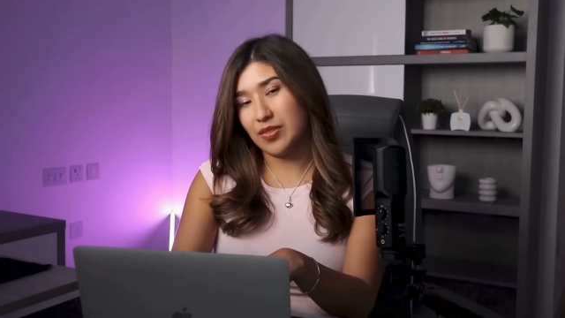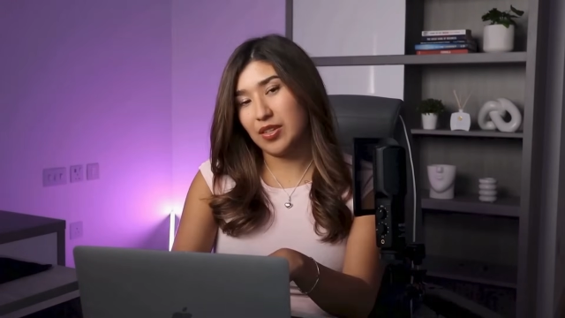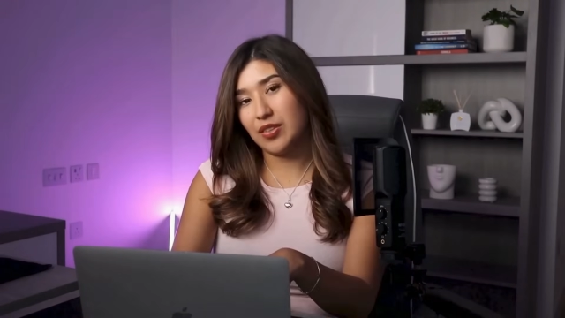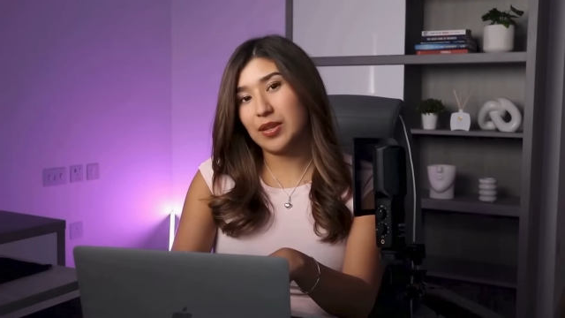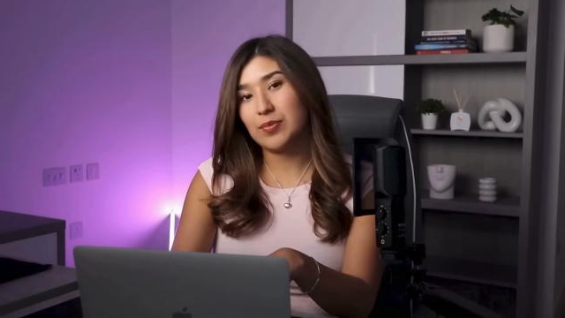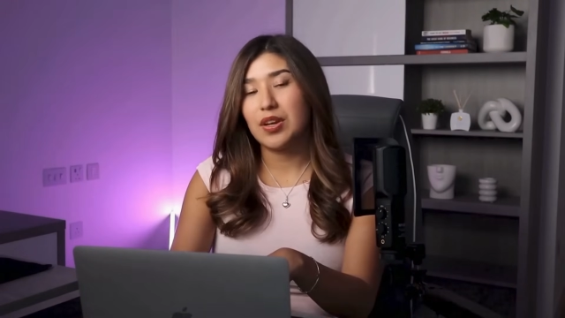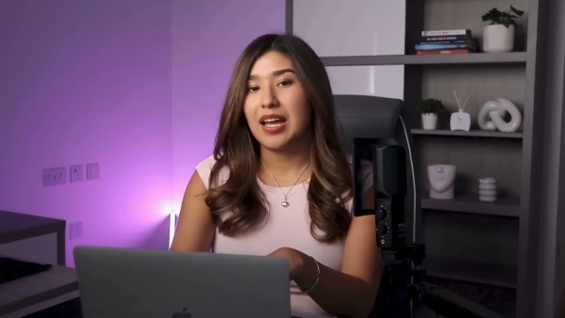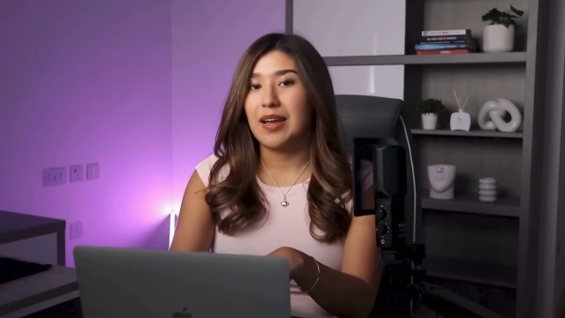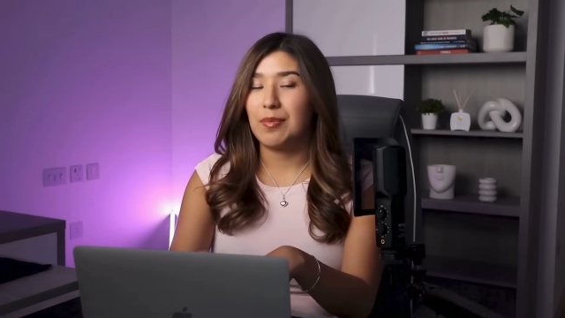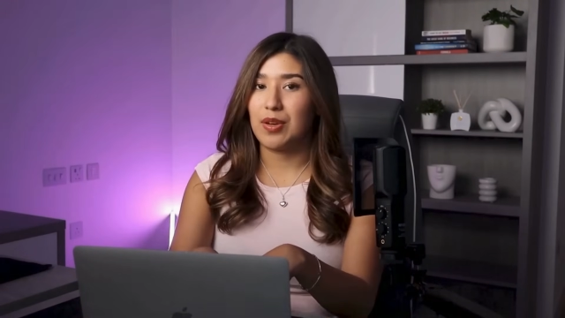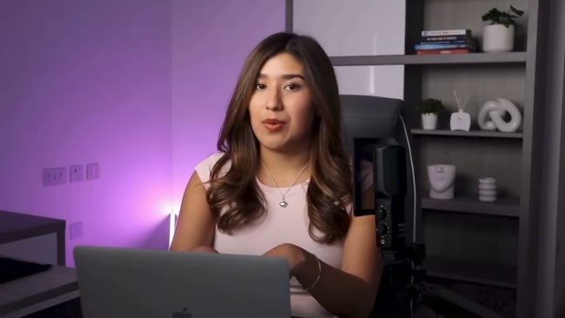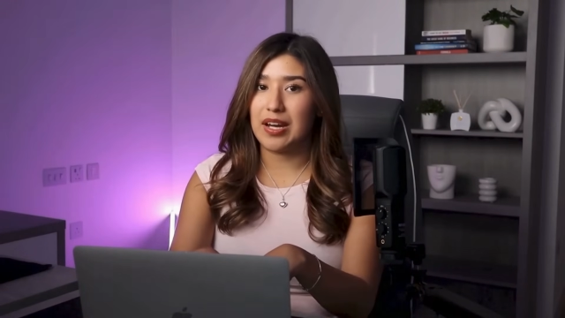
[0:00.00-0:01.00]
So grab your
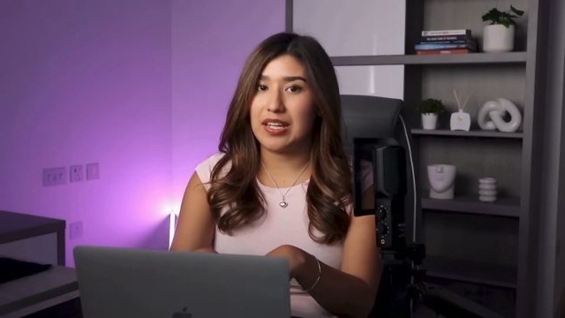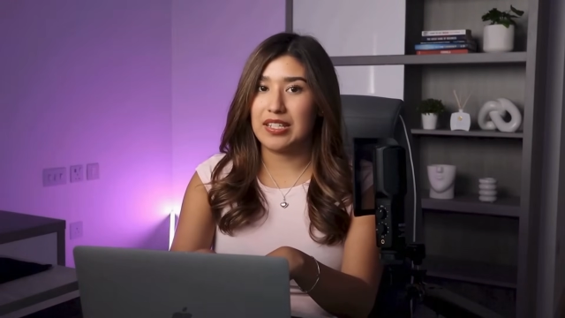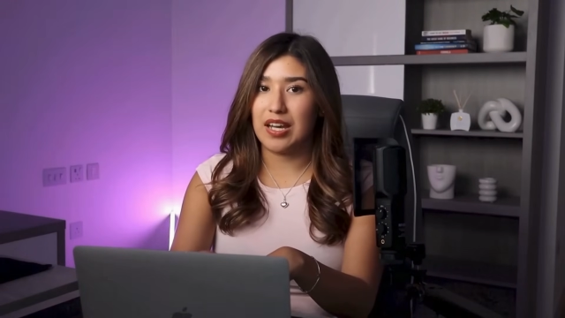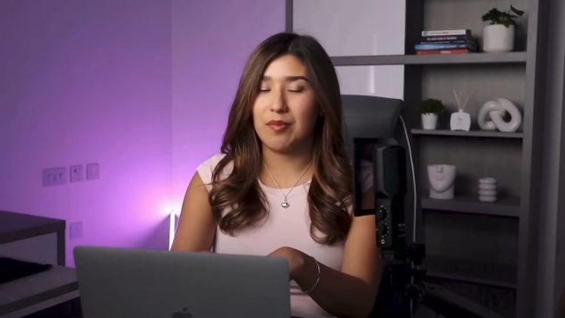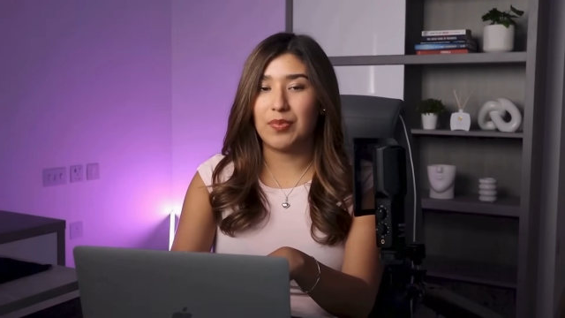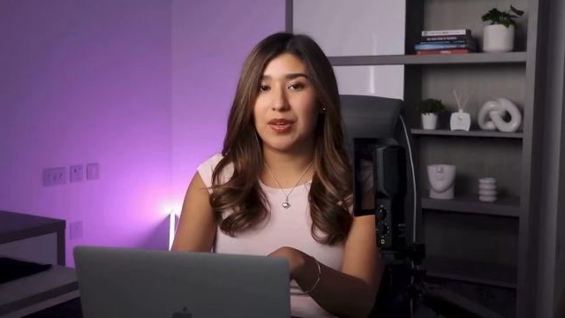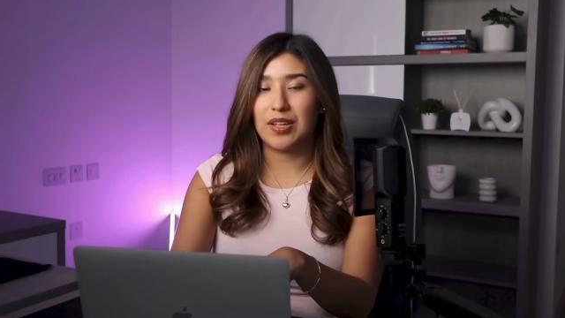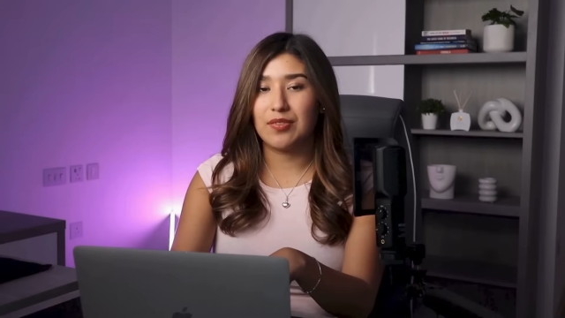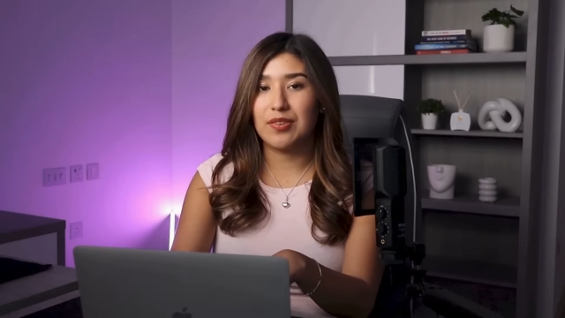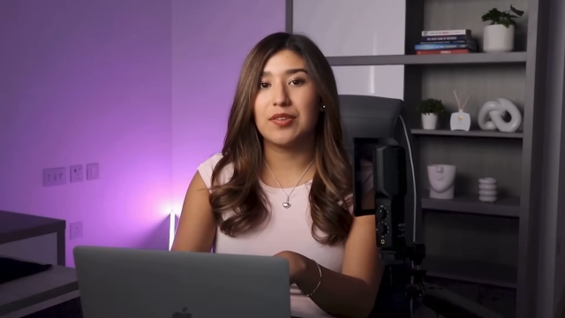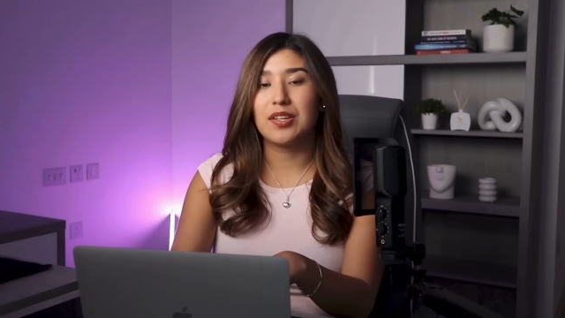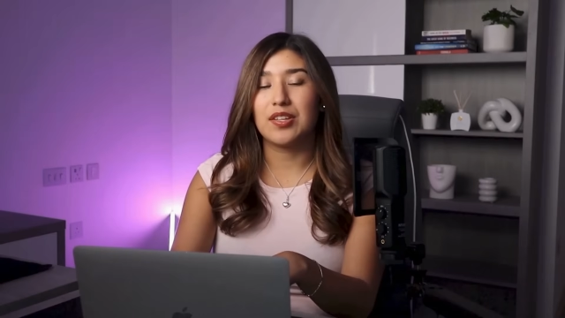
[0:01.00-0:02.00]
laptop, get comfy with your
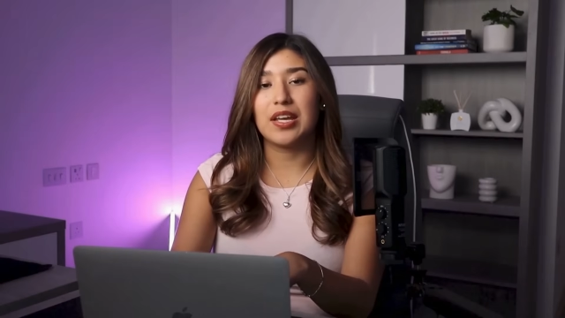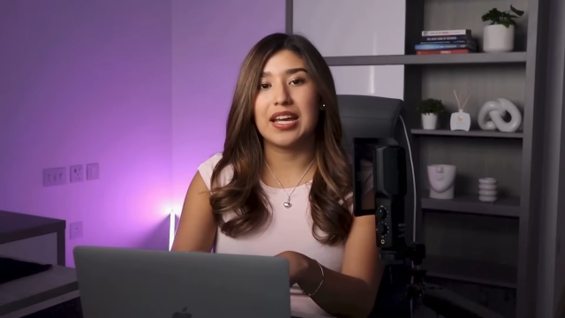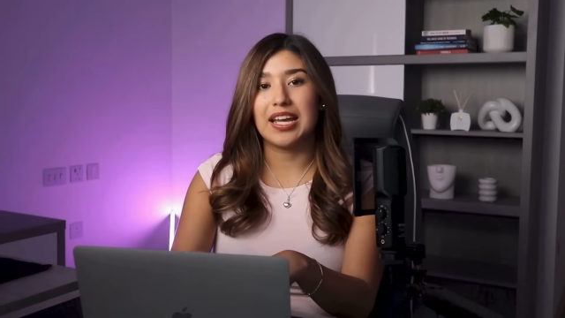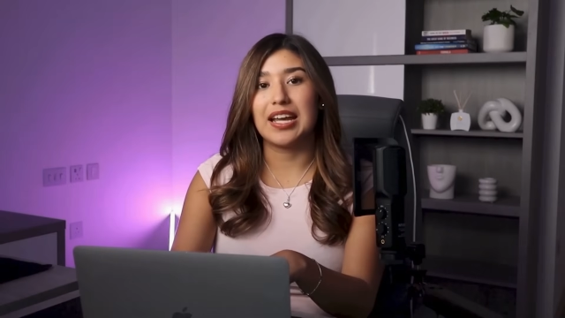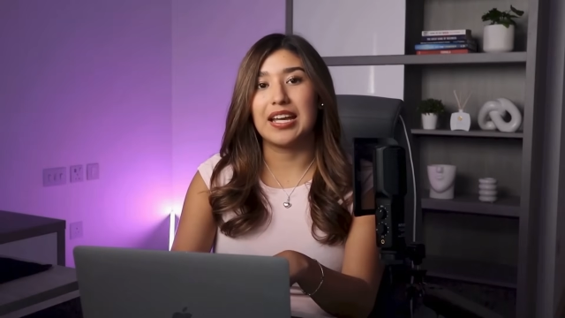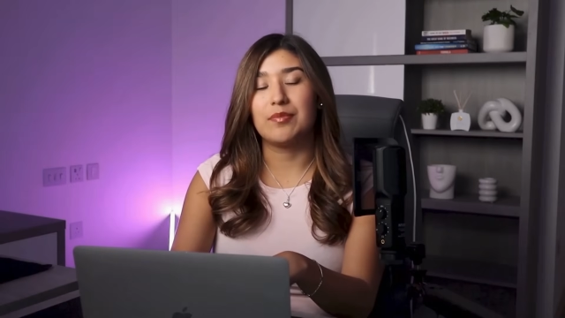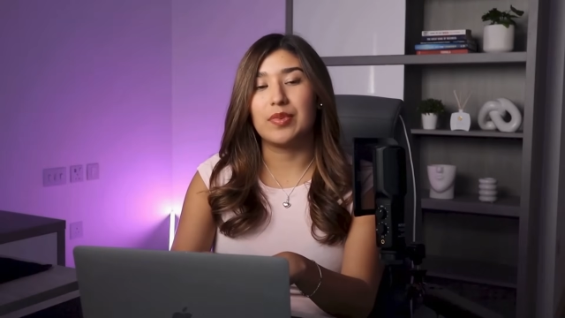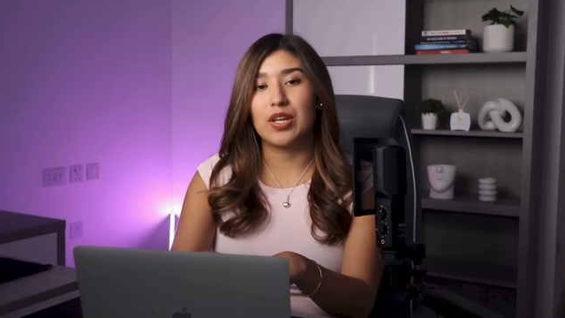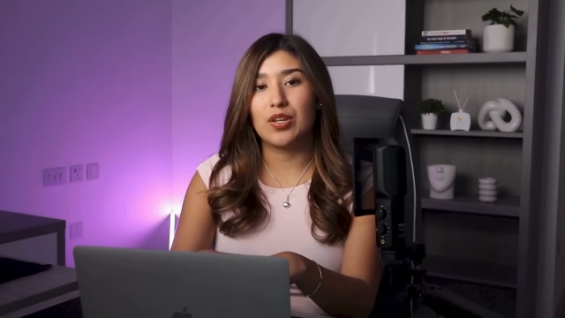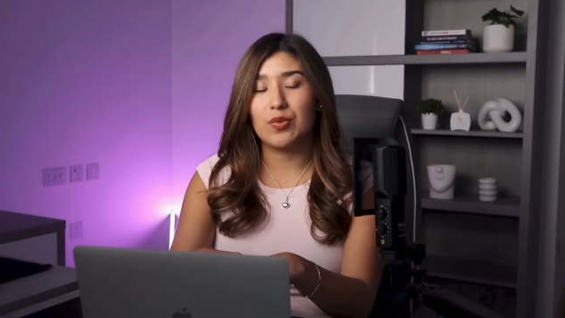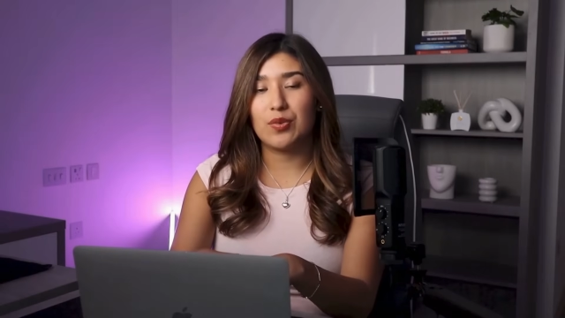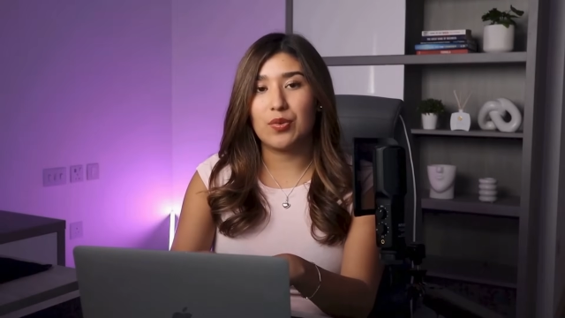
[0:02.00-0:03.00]
favorite drink, and let me
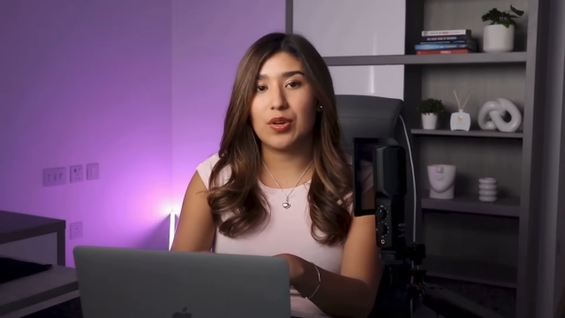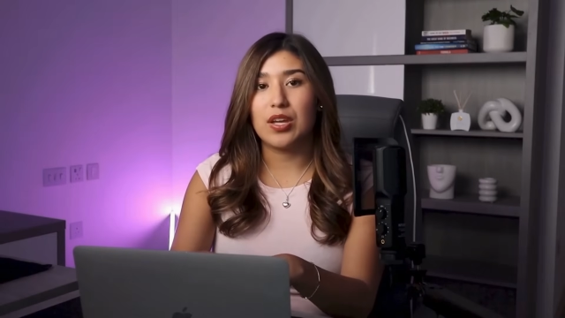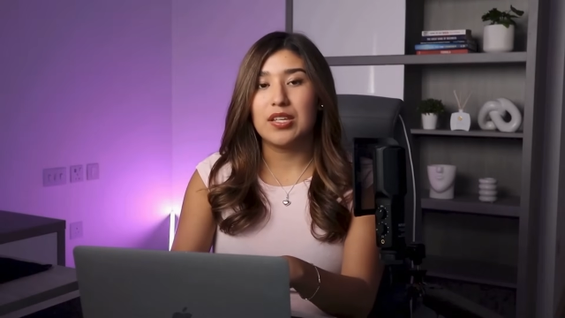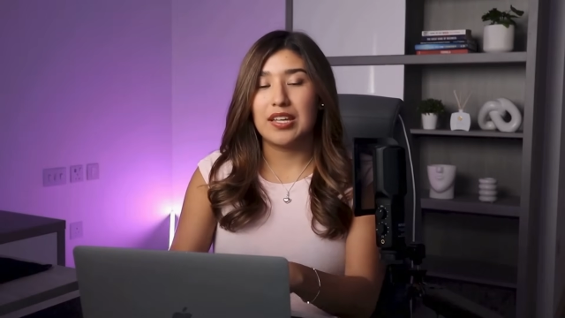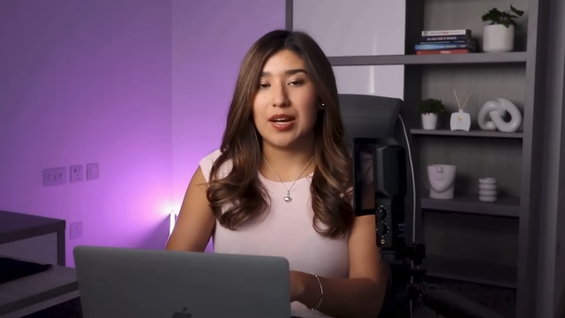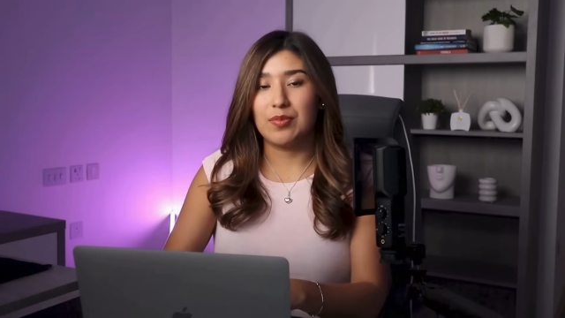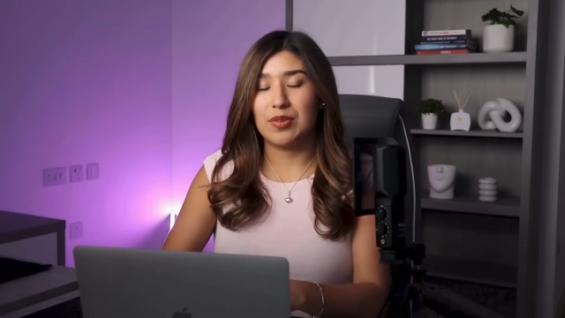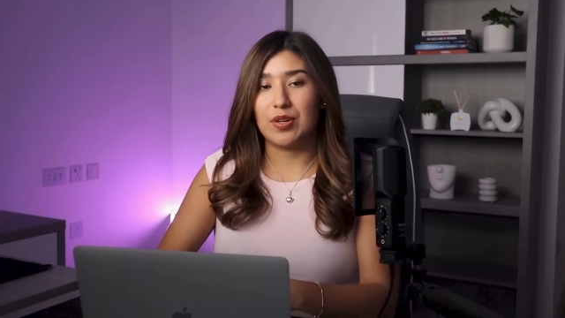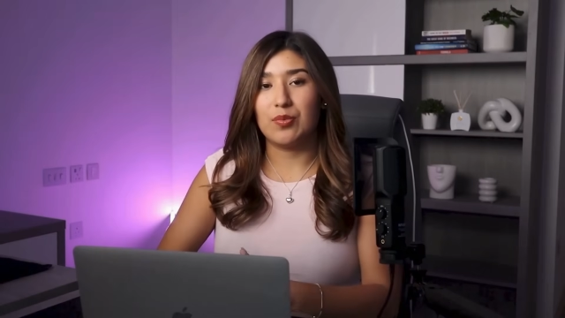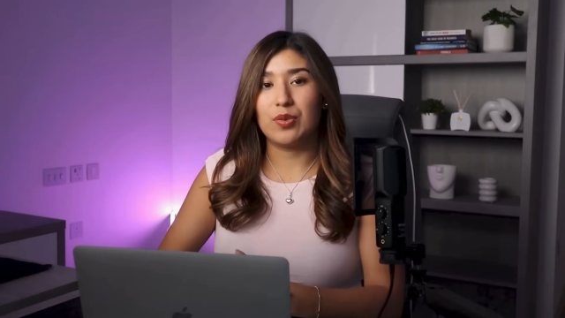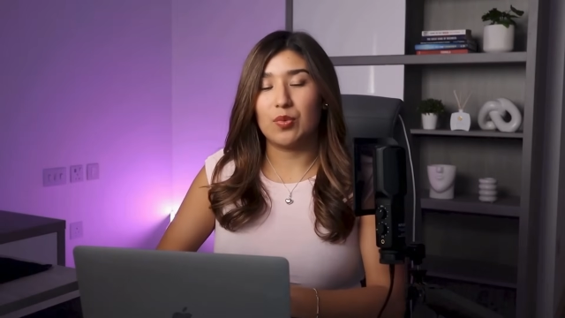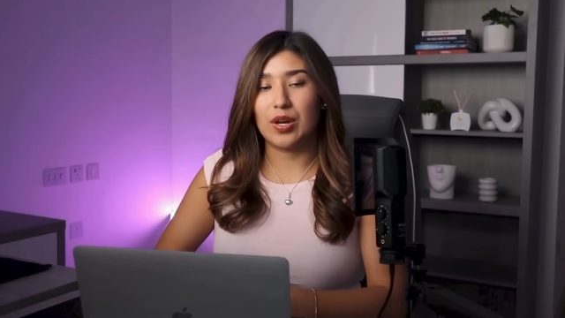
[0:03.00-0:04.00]
show you step
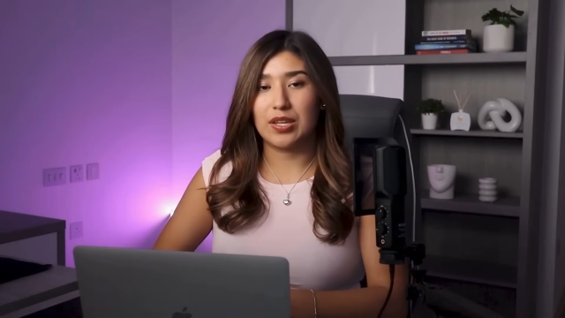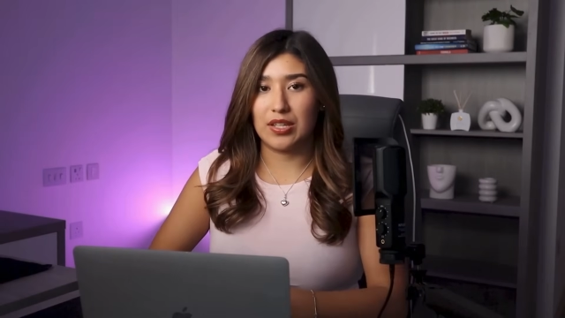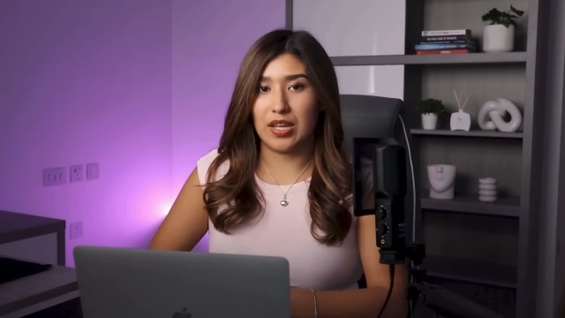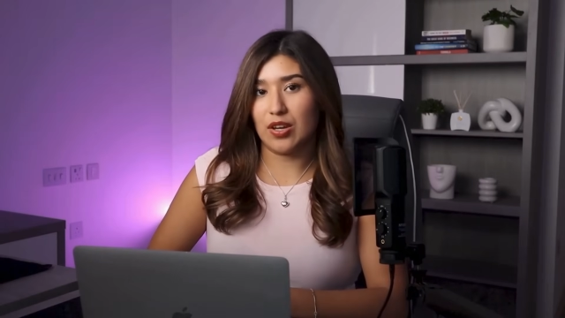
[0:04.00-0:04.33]
number one.